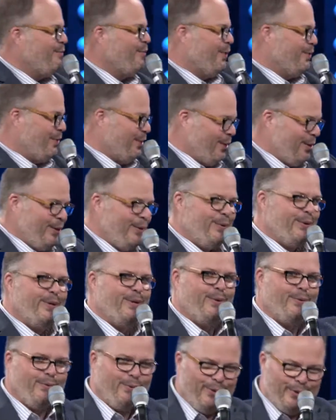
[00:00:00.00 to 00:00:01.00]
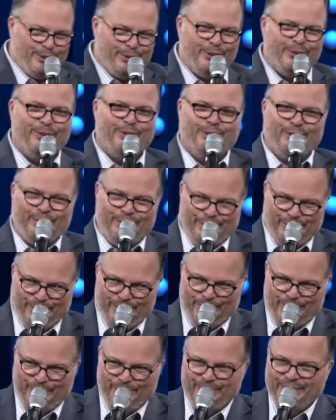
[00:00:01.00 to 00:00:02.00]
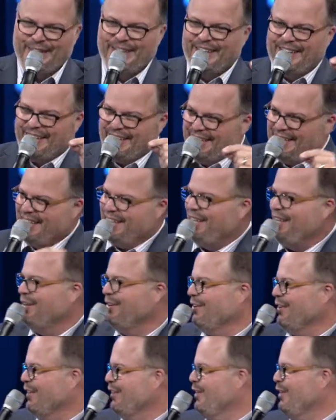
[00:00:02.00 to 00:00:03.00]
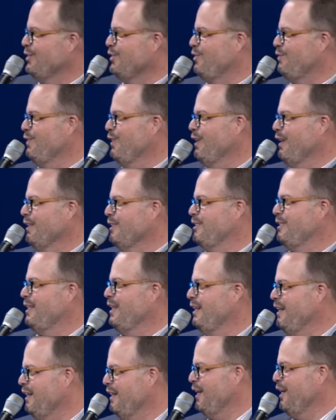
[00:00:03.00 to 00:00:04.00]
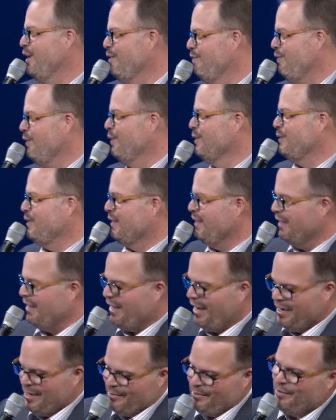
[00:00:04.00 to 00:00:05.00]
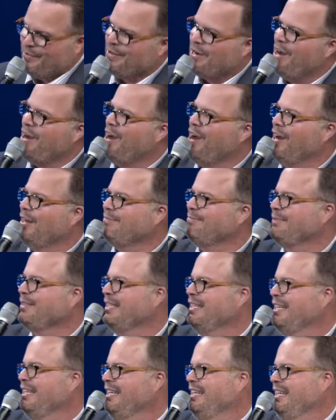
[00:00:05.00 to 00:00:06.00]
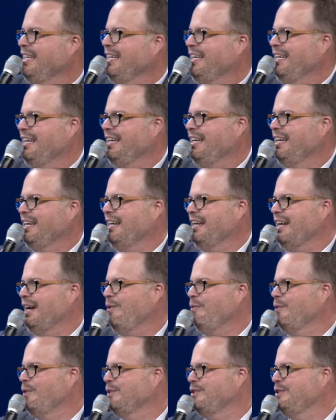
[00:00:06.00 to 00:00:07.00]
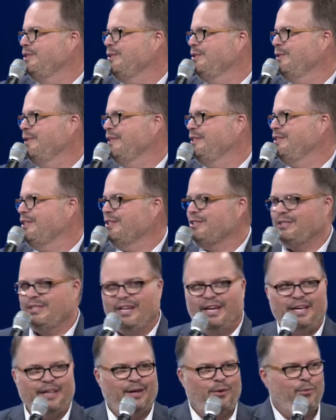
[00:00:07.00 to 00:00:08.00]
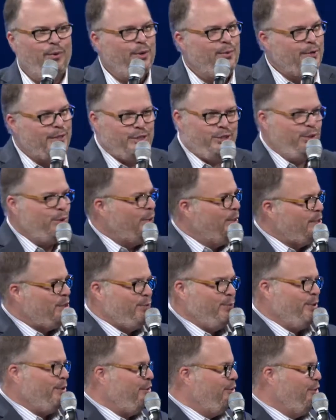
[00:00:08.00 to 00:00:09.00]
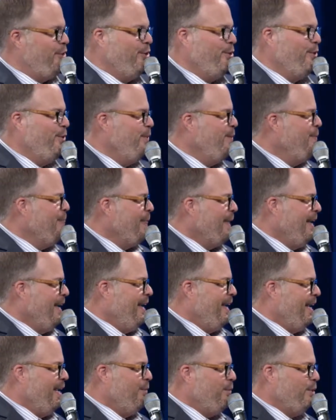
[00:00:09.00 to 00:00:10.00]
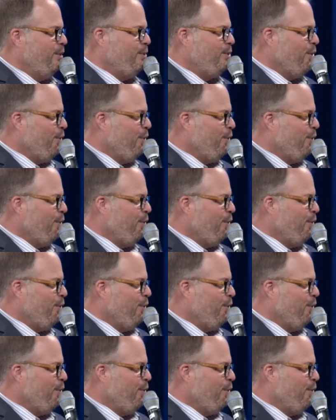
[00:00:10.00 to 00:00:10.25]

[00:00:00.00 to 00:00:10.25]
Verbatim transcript: of what the Lord wants you to do uh, here in Huntsville, extending the influence of the kingdom of God. And I want to uh, just say that we rejoice with you, and we're